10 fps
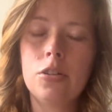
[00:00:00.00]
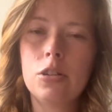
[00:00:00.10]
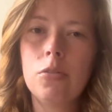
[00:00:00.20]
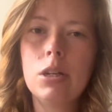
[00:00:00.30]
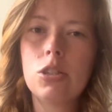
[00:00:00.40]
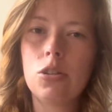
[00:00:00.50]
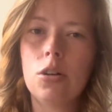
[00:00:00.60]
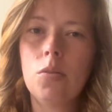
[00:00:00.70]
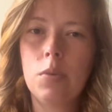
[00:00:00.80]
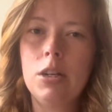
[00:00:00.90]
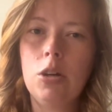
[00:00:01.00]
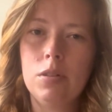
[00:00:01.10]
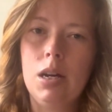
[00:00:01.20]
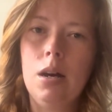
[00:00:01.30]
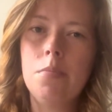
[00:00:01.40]
There's only a certain window
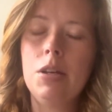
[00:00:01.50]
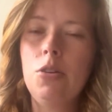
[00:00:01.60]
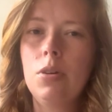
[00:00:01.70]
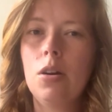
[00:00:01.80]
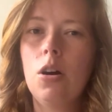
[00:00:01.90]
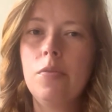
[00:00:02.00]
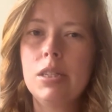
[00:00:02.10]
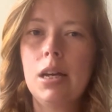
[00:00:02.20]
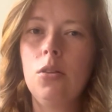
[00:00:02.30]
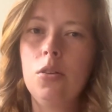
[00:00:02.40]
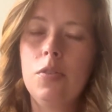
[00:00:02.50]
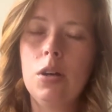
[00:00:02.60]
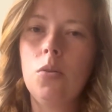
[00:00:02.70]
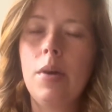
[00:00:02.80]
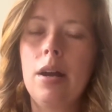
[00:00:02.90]
of time that you can harvest that
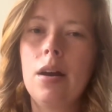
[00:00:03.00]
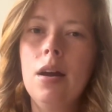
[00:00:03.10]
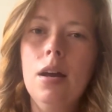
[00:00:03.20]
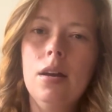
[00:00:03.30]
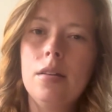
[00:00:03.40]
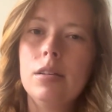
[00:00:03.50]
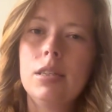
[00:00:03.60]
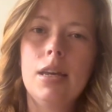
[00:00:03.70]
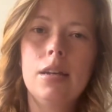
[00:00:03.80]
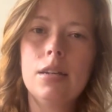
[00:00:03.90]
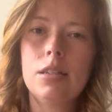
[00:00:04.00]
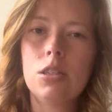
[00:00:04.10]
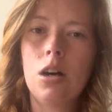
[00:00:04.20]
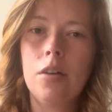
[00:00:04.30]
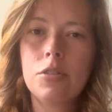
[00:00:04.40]
loofah where the skin is
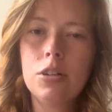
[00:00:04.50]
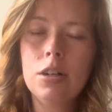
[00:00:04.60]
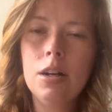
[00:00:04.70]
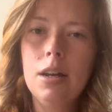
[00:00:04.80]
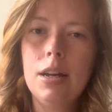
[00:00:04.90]
softer,